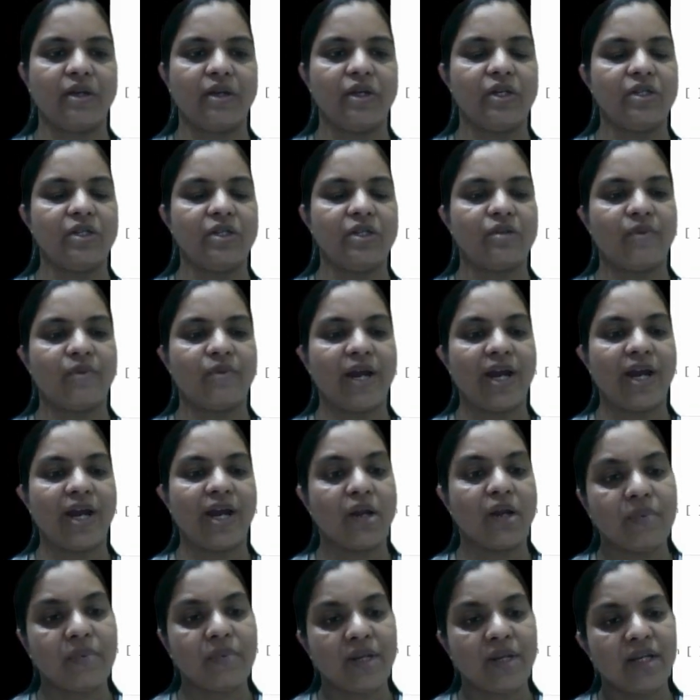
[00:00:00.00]
So, by
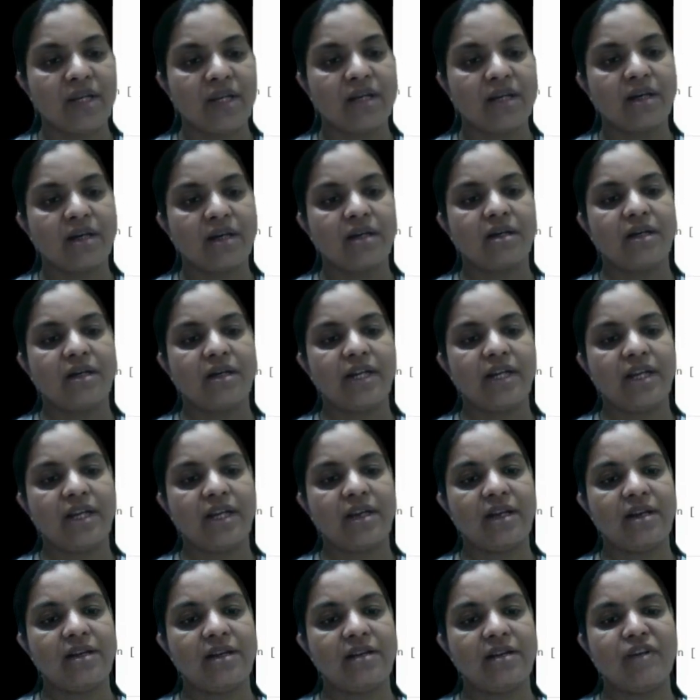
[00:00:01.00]
adopting a
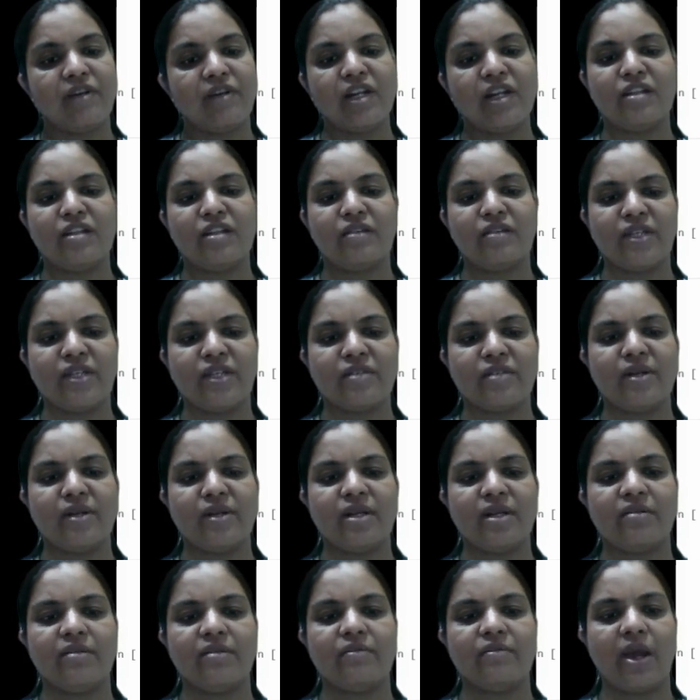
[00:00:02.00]
data driven
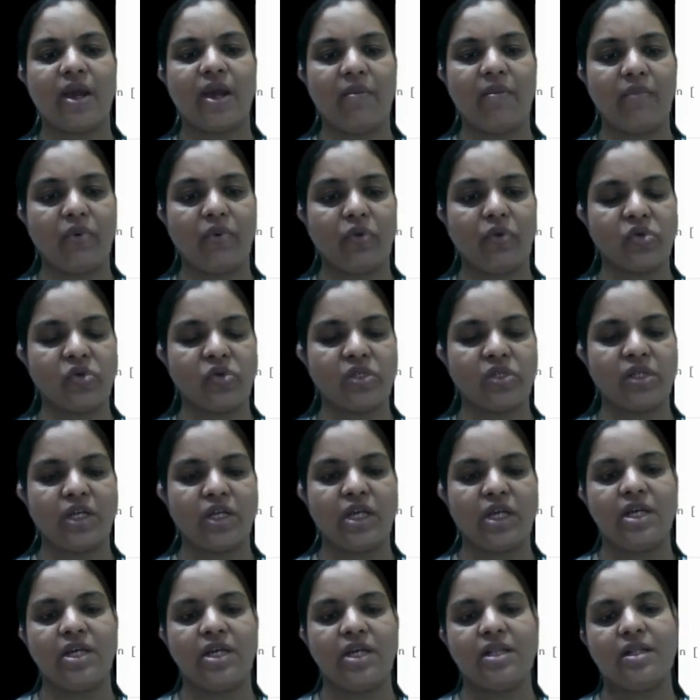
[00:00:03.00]
investment approach,
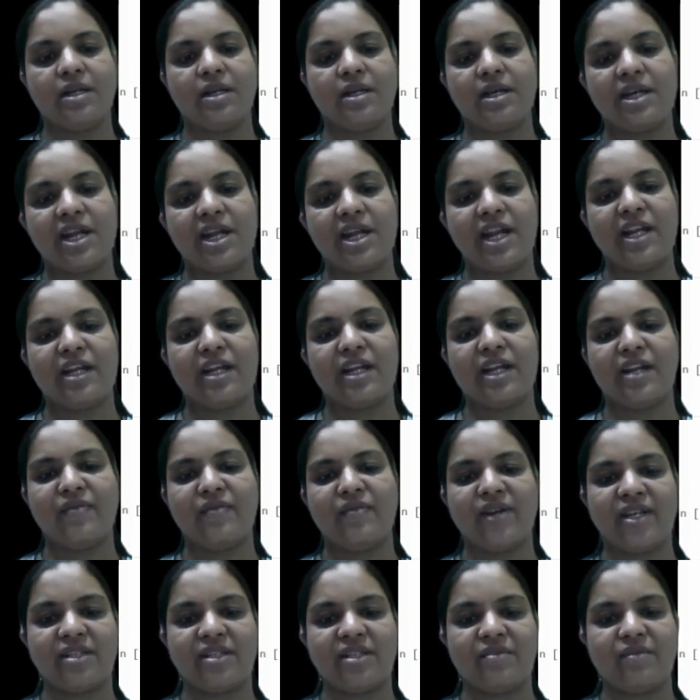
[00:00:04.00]
the client can
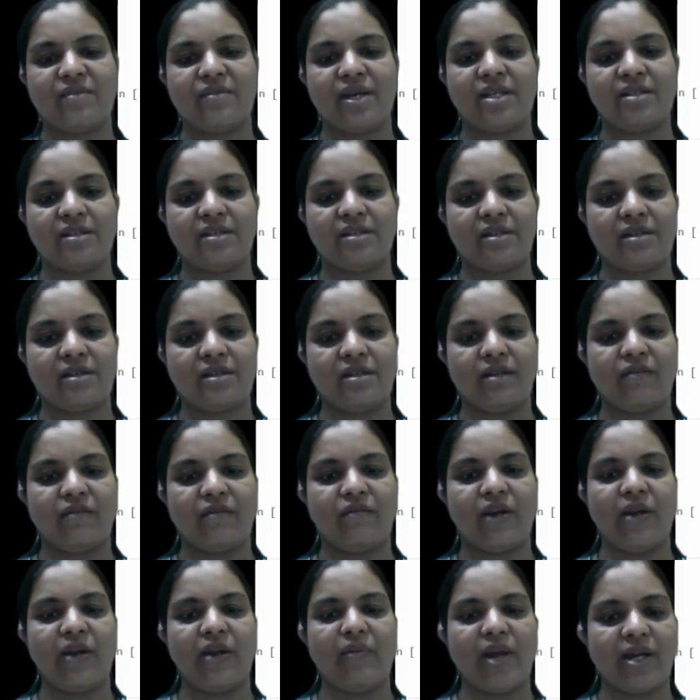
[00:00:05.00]
maximize return
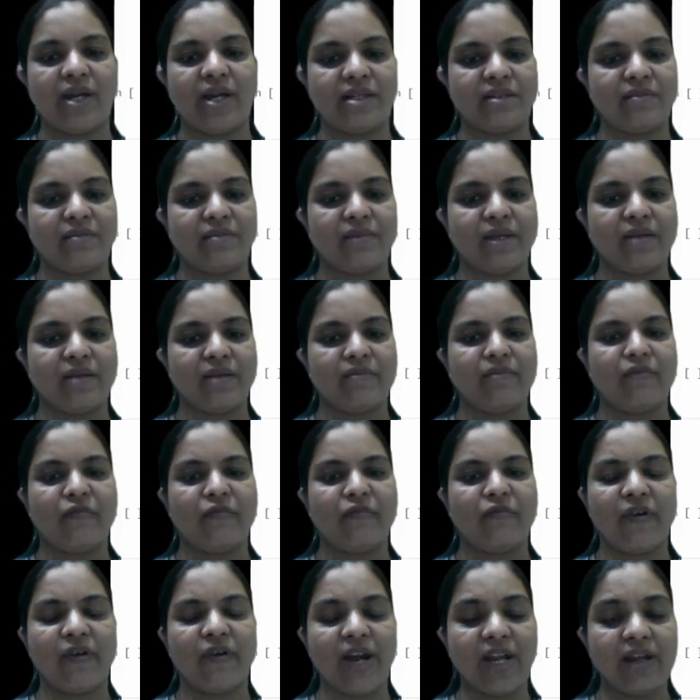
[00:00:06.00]

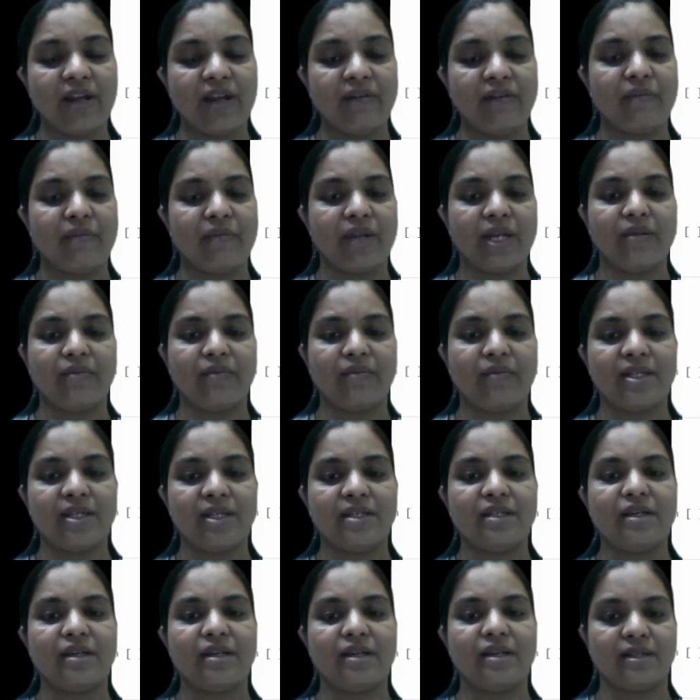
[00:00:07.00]
while
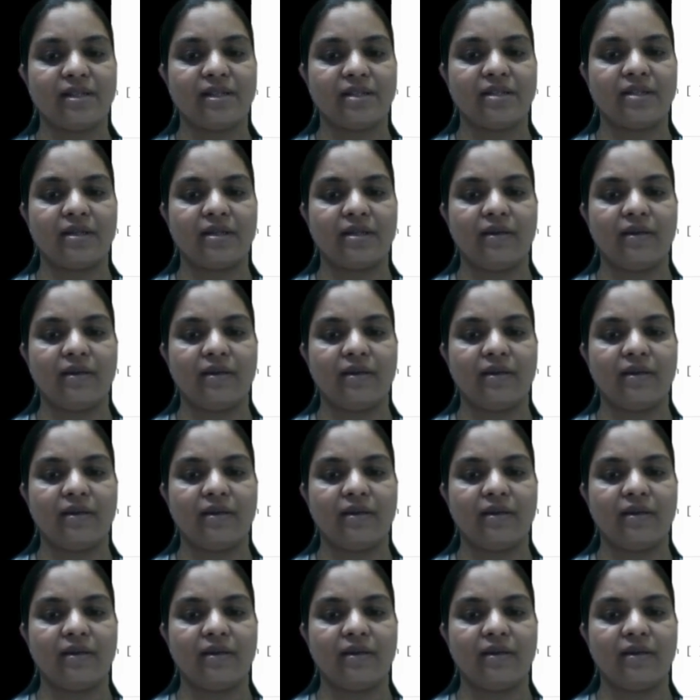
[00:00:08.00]
minimizing risk,